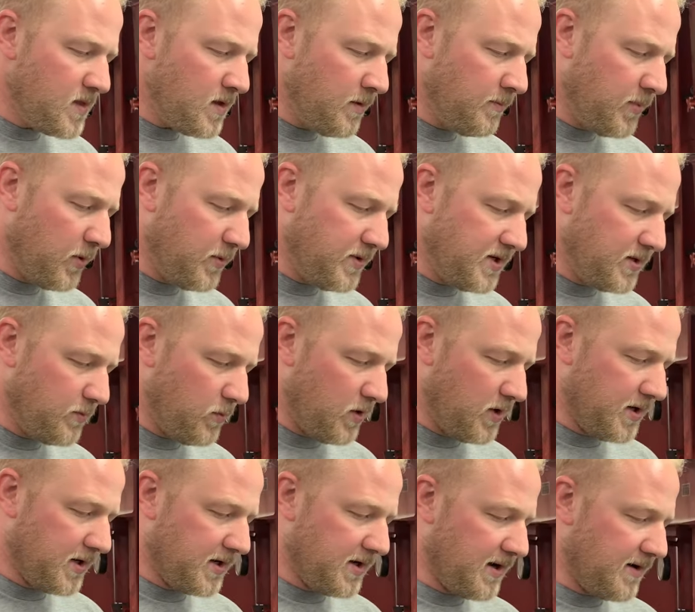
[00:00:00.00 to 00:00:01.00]
But we did
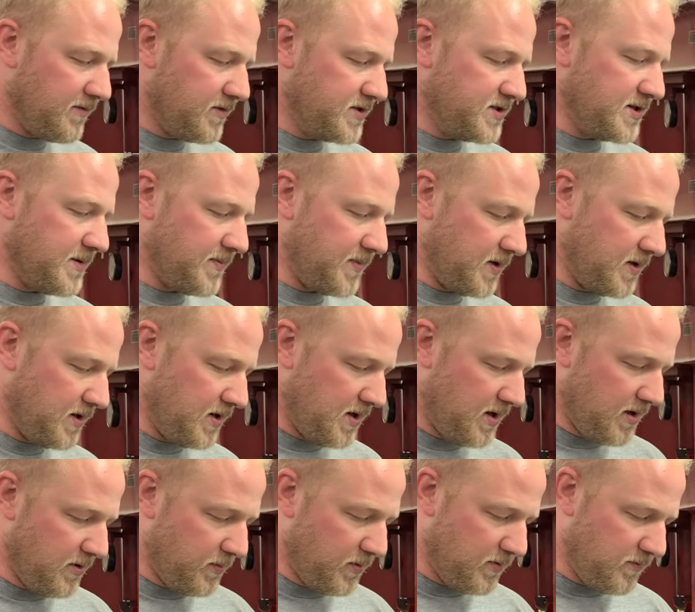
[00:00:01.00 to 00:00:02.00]
want to cover something.
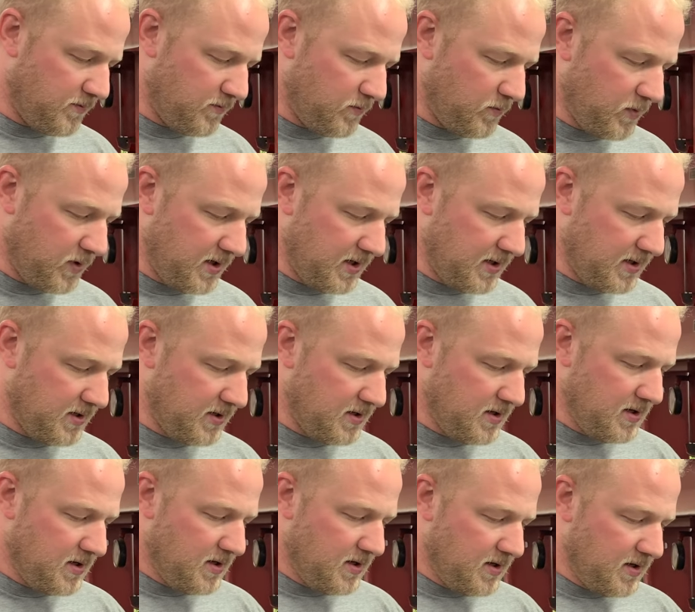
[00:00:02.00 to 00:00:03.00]
We
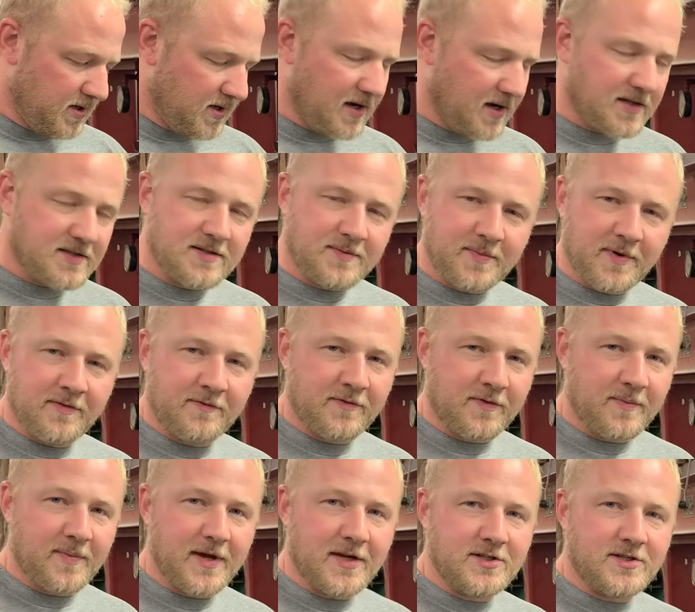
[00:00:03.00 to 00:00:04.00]
got some
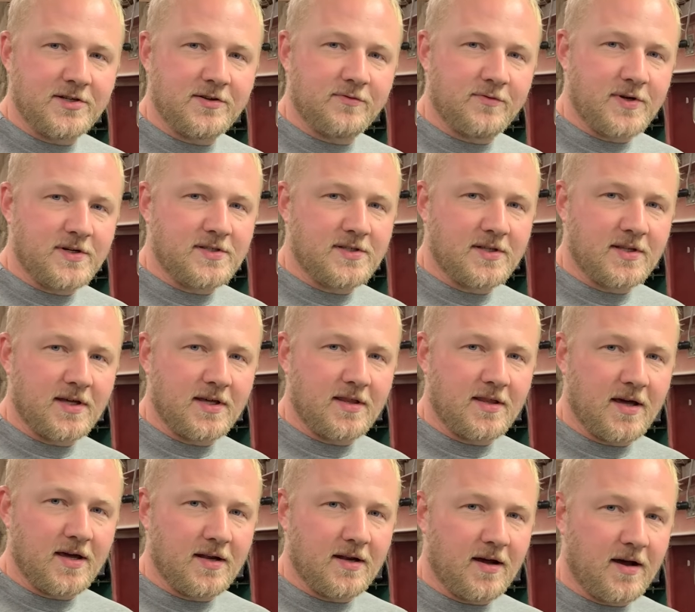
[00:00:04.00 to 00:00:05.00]
information recently
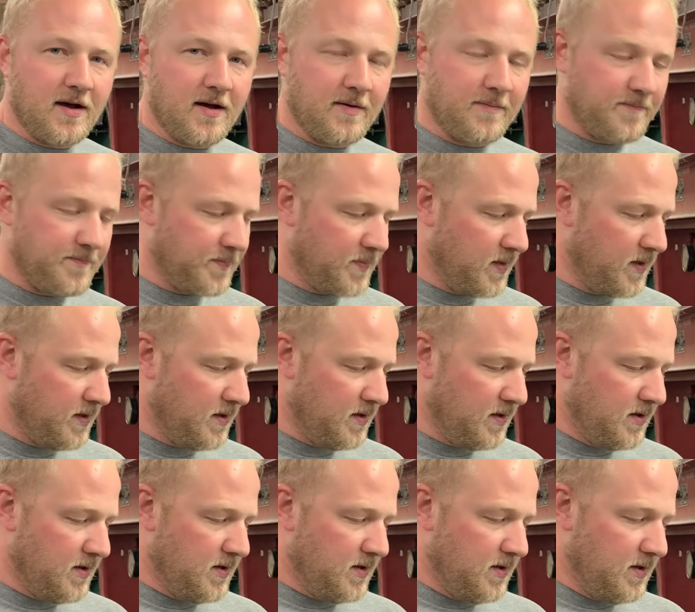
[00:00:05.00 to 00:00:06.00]
that
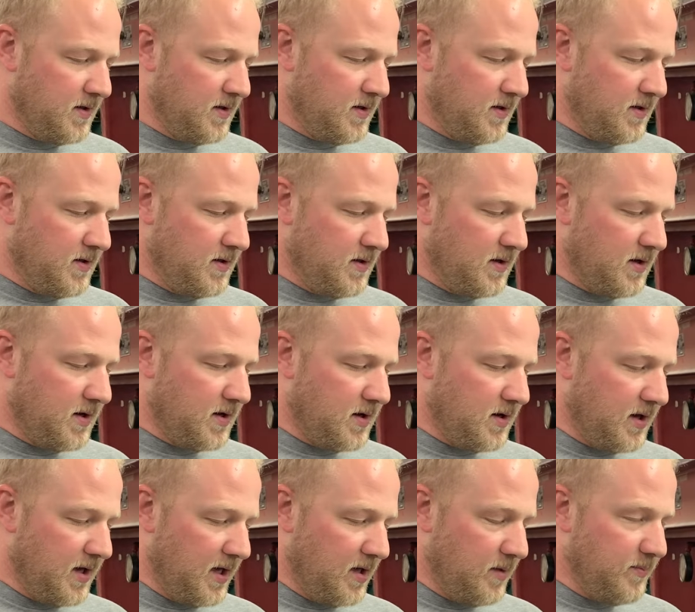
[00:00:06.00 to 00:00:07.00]

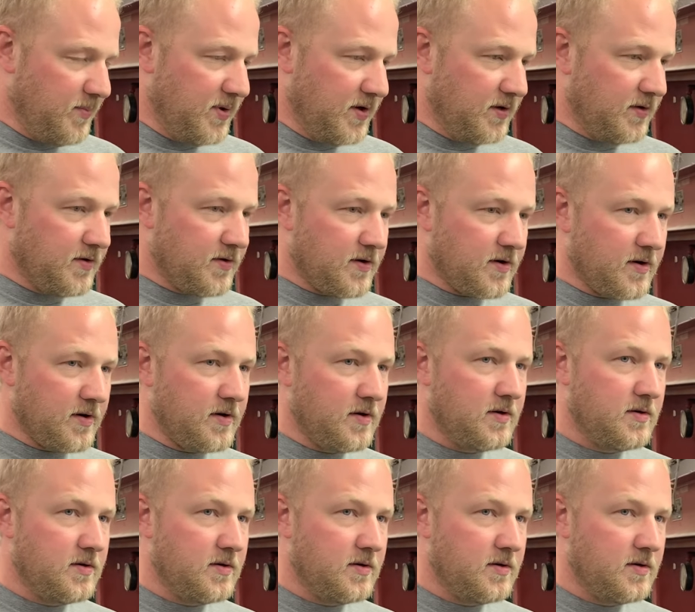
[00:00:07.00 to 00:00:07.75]
a builder